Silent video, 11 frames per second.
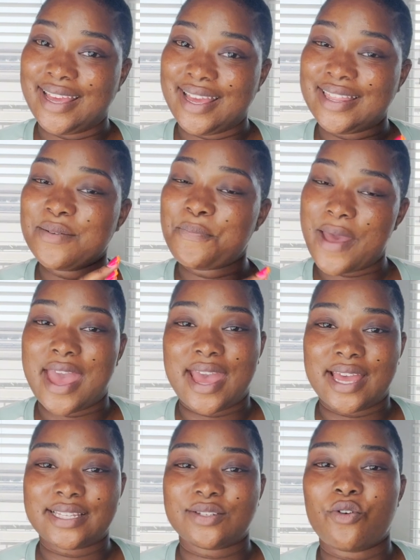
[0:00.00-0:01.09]
in the
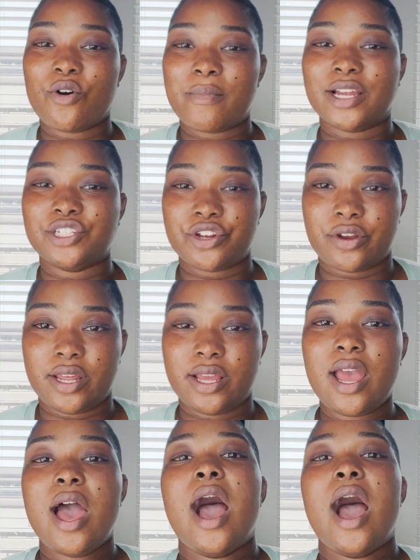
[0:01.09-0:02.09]
past on my journey.